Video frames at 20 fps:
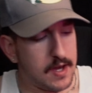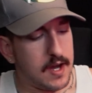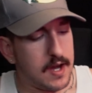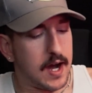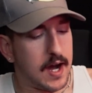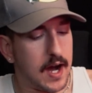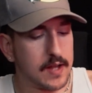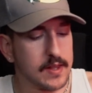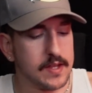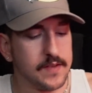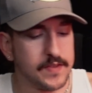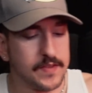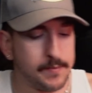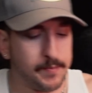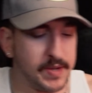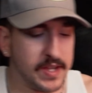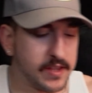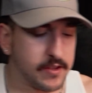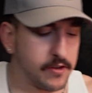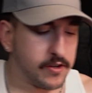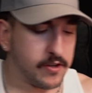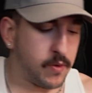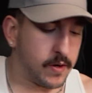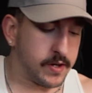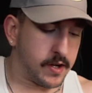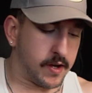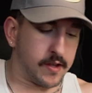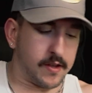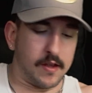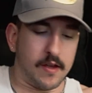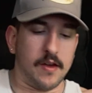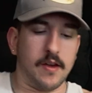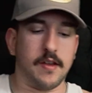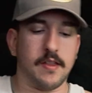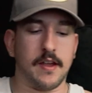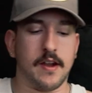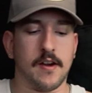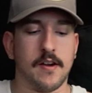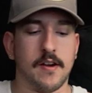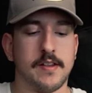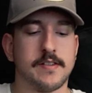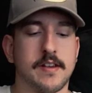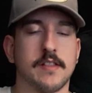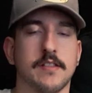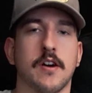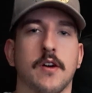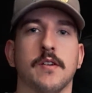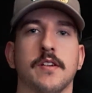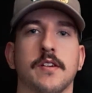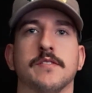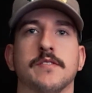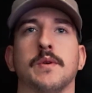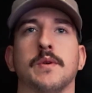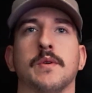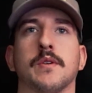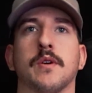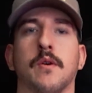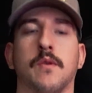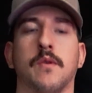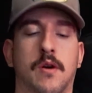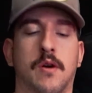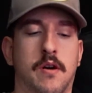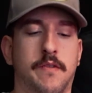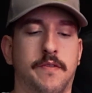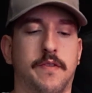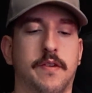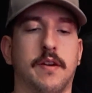I'll leave the P320 on there. It's unloaded, so it won't go off.